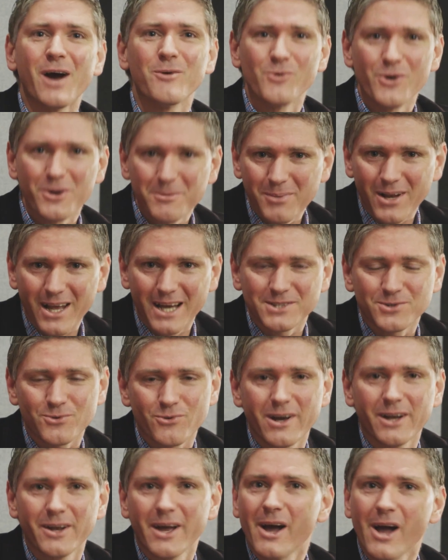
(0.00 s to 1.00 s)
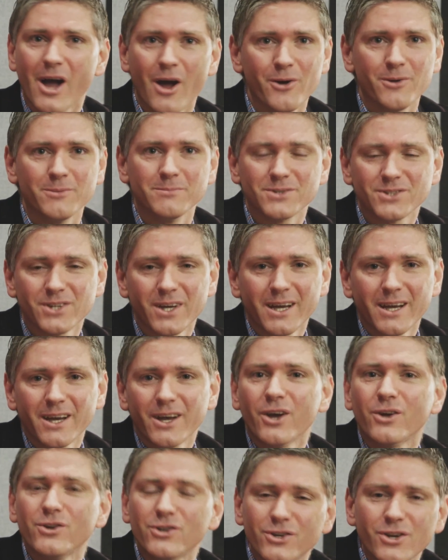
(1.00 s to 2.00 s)
workplace or our homes.
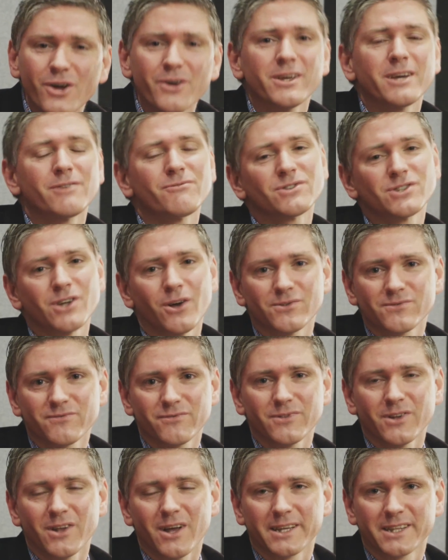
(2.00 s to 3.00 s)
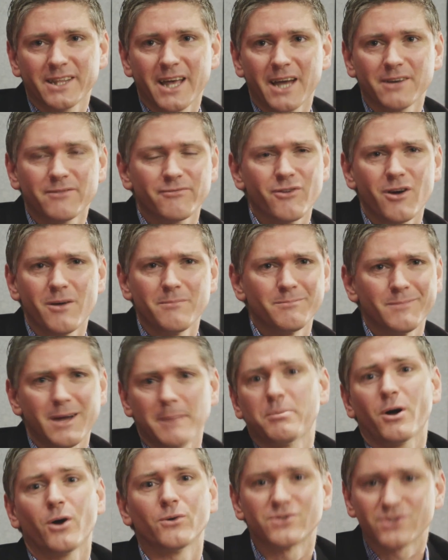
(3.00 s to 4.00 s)
You don't get results like that from a
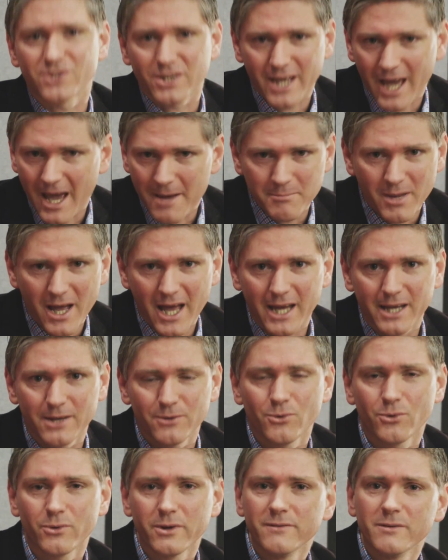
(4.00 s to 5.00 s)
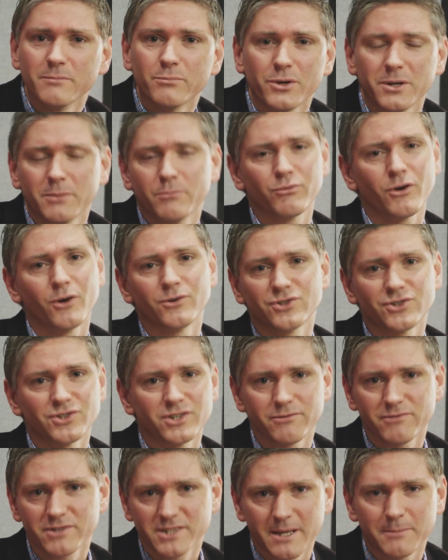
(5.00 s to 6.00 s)
poster campaign or even putting brochures
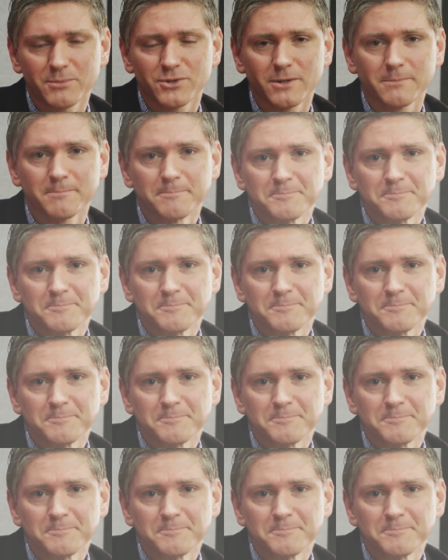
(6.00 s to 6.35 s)
at reception.